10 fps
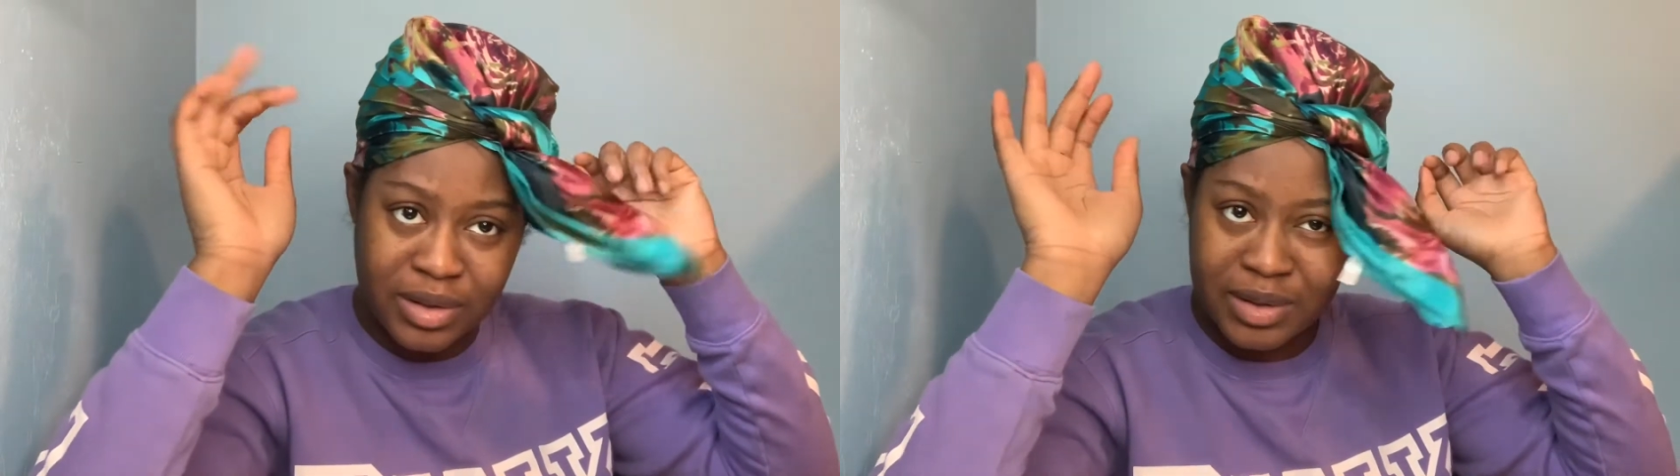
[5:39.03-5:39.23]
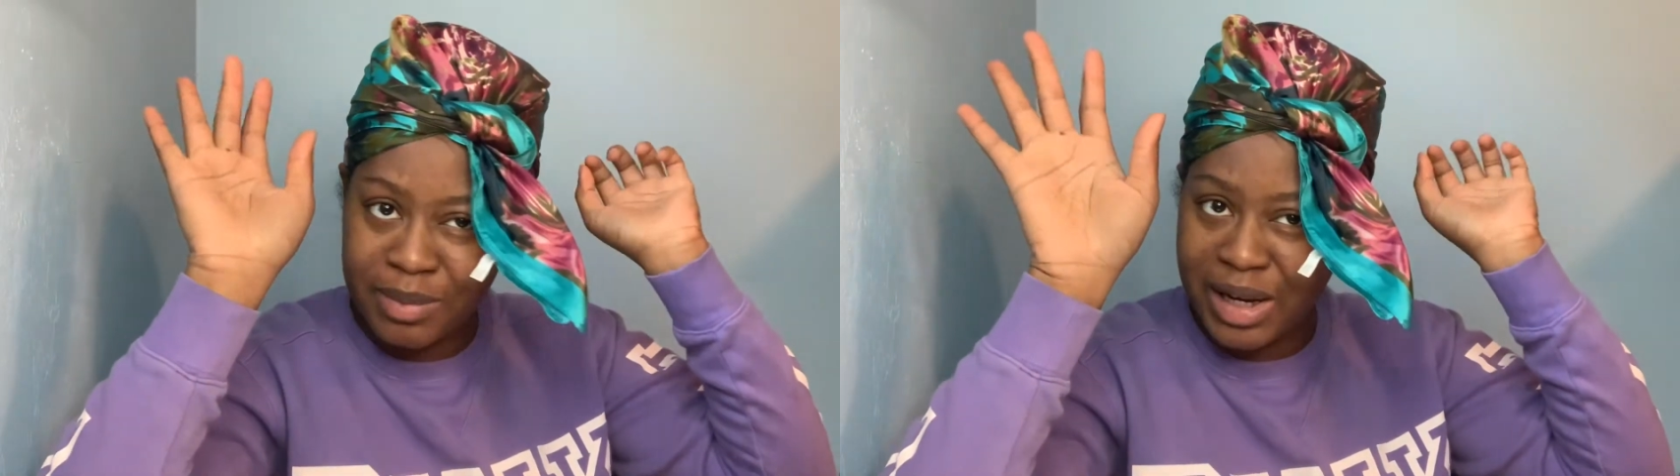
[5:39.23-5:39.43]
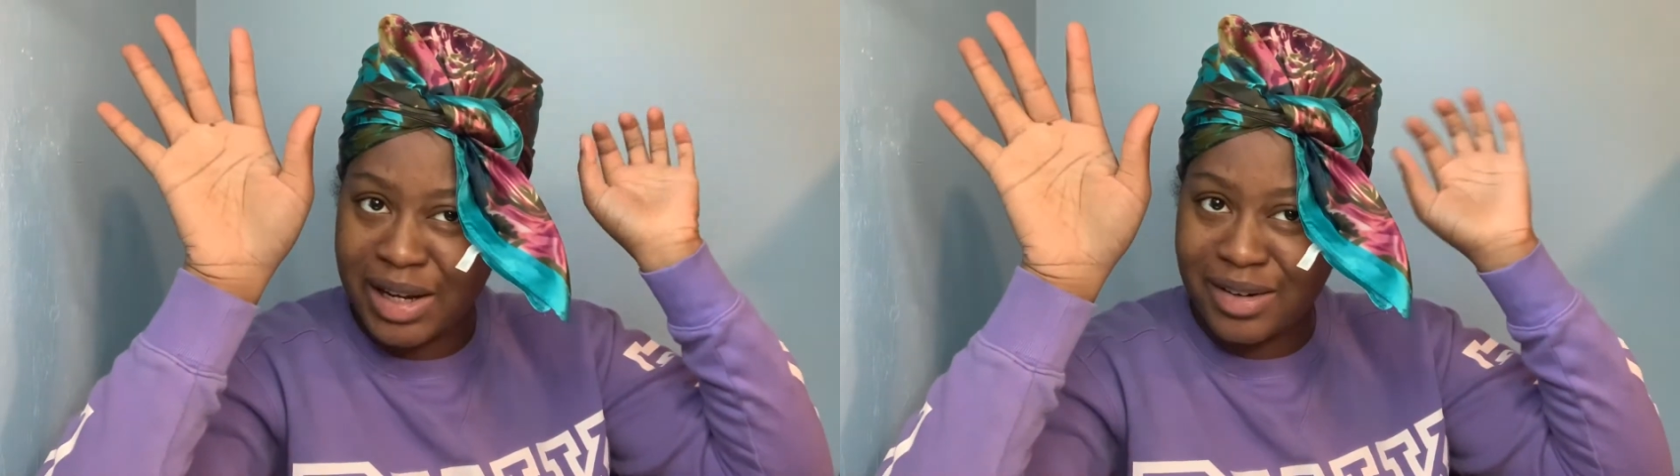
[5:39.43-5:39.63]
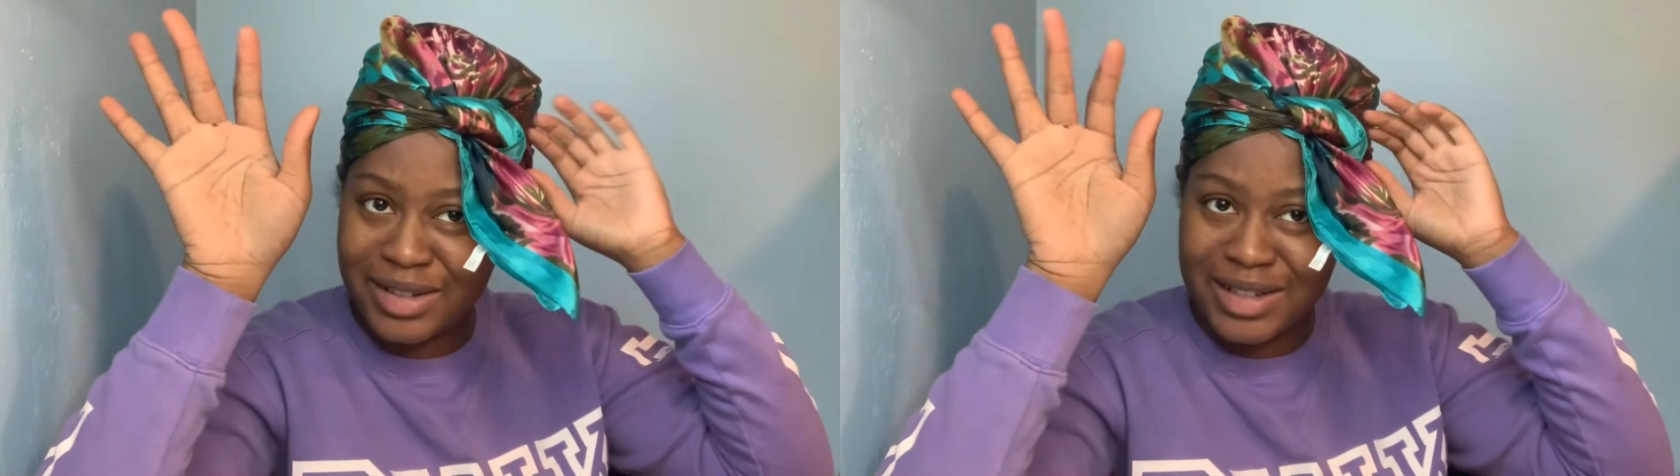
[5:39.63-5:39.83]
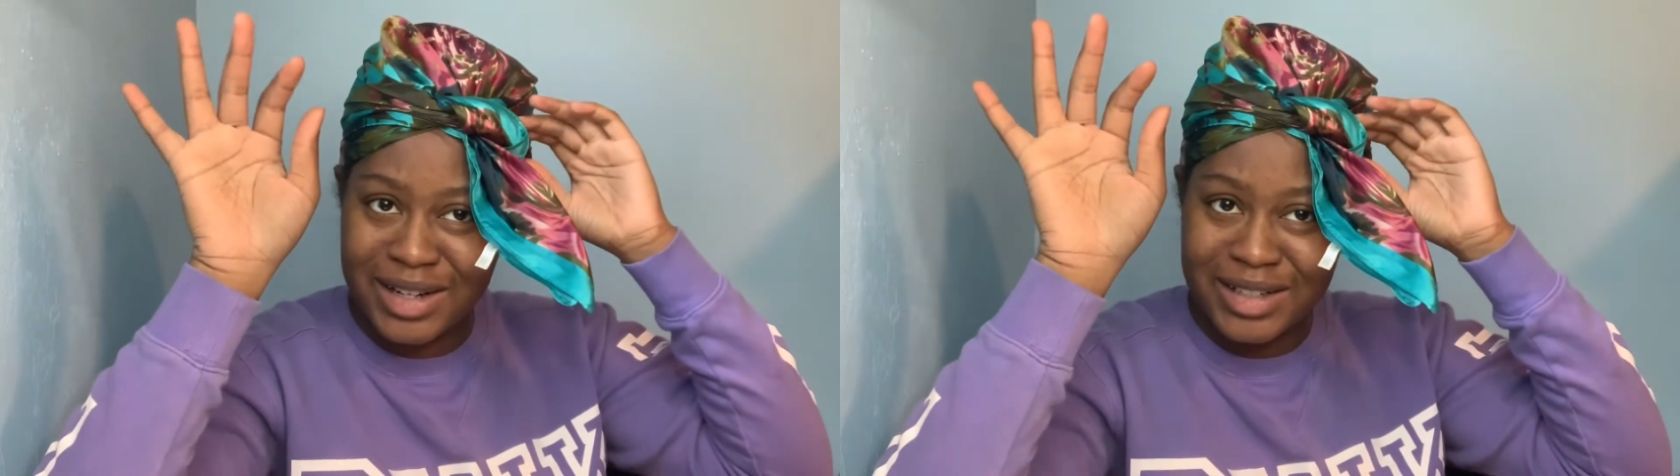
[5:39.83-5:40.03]
my hair
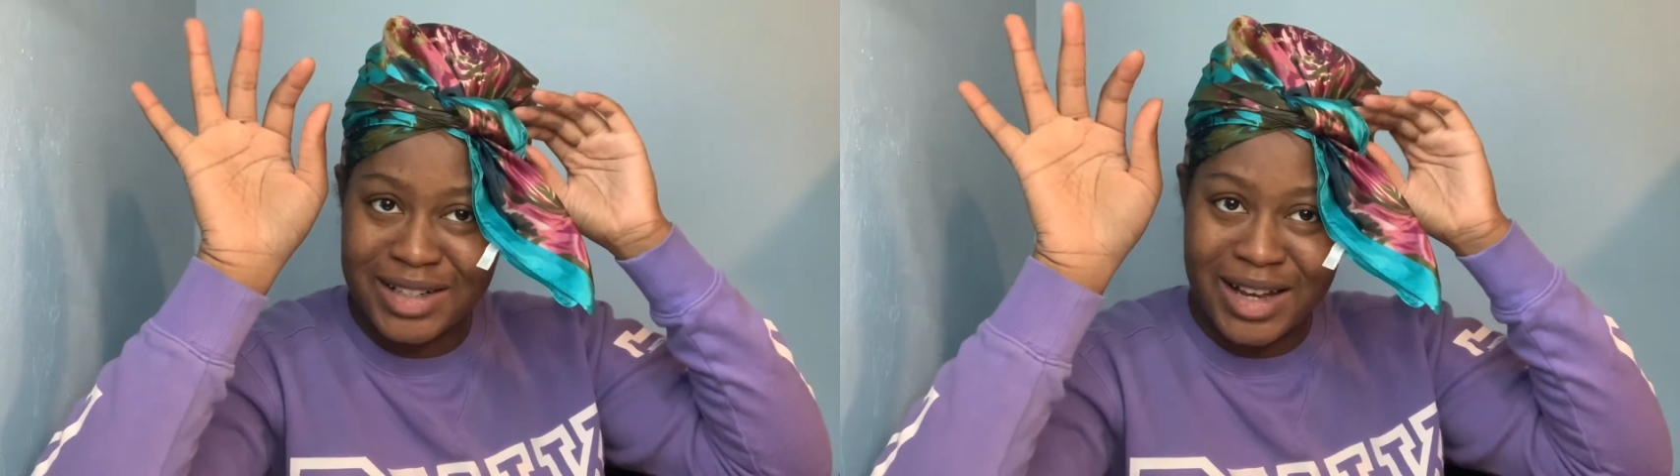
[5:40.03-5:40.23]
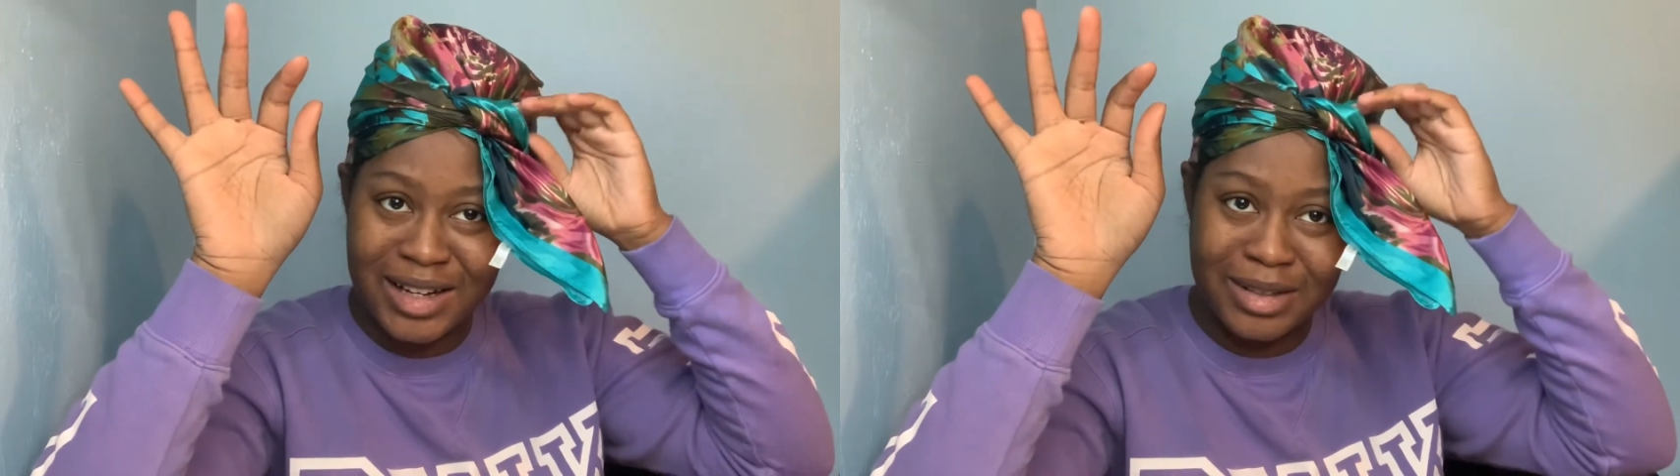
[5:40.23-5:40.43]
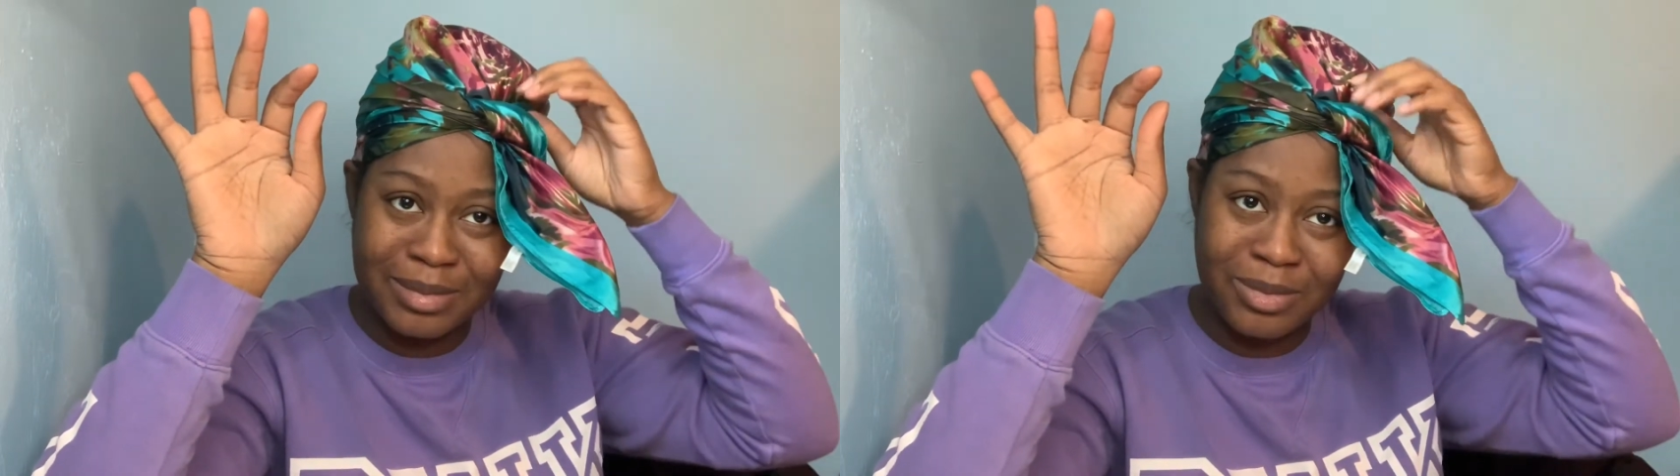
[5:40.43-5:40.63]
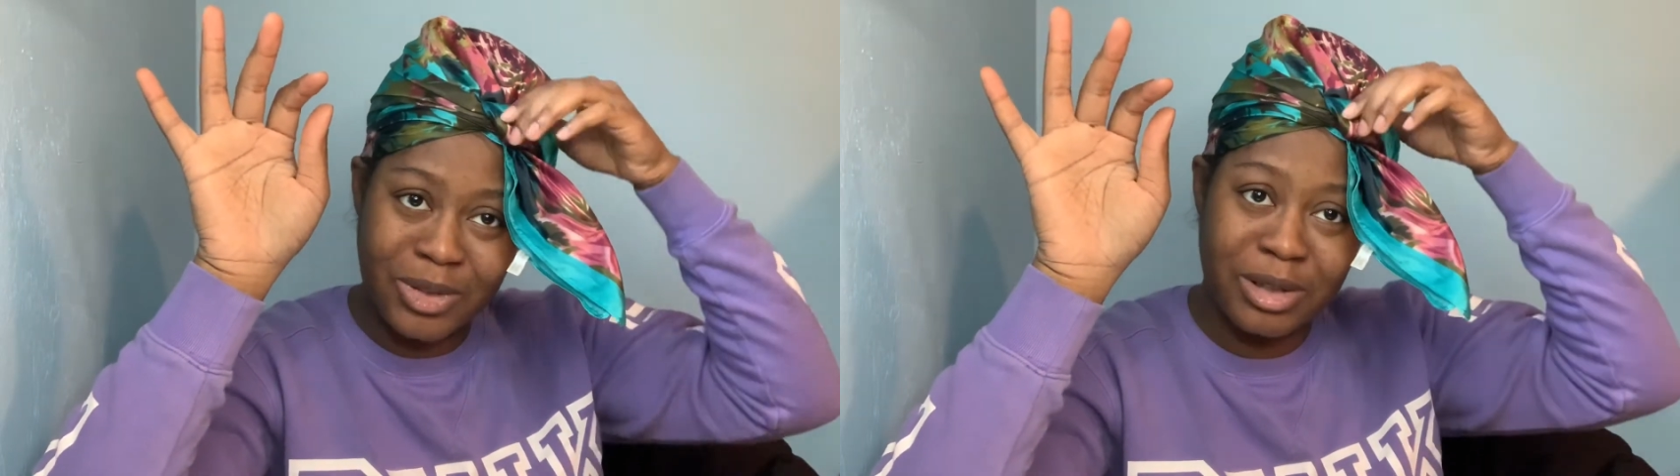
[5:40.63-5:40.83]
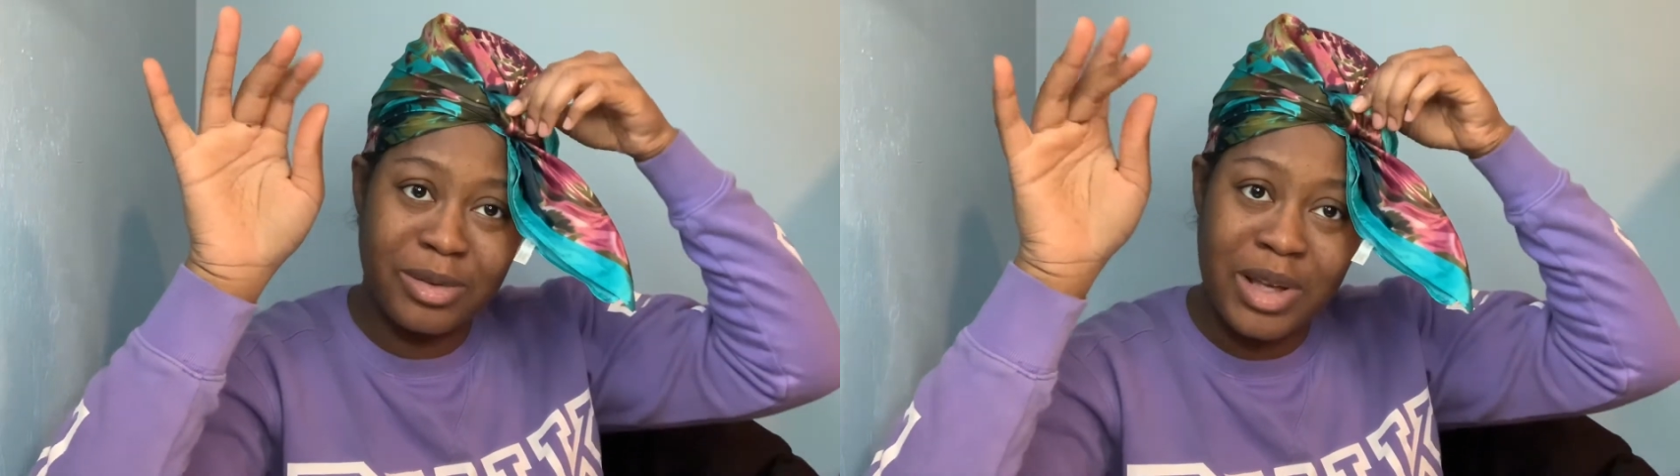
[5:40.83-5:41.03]
is not tied up,
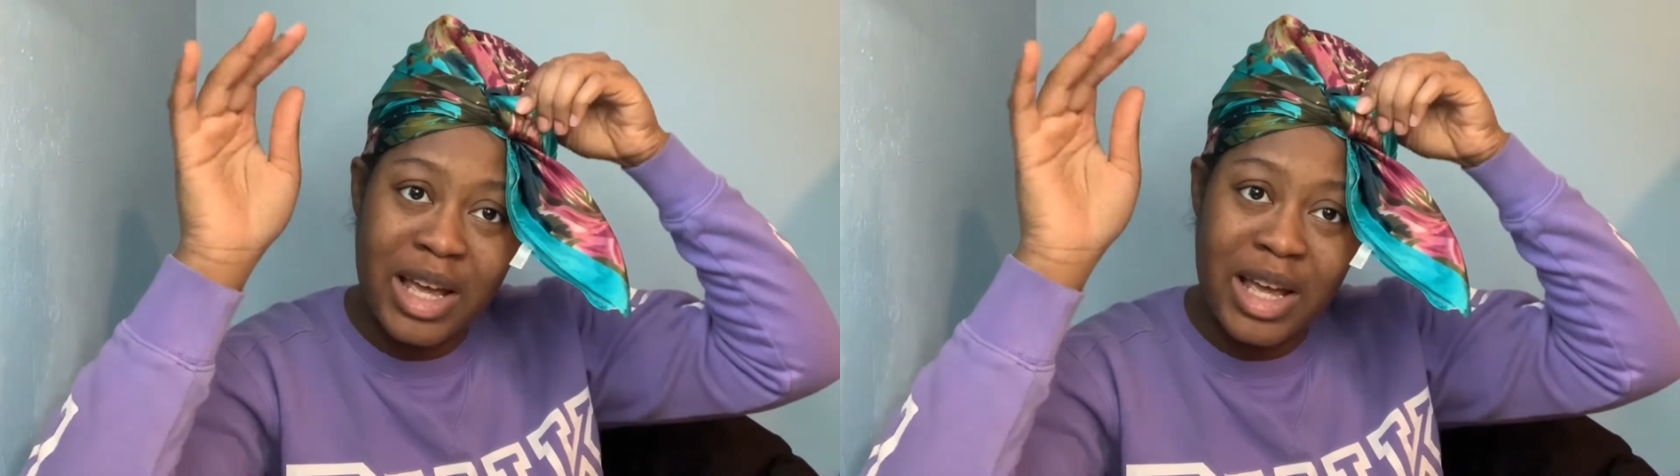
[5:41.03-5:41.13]
well,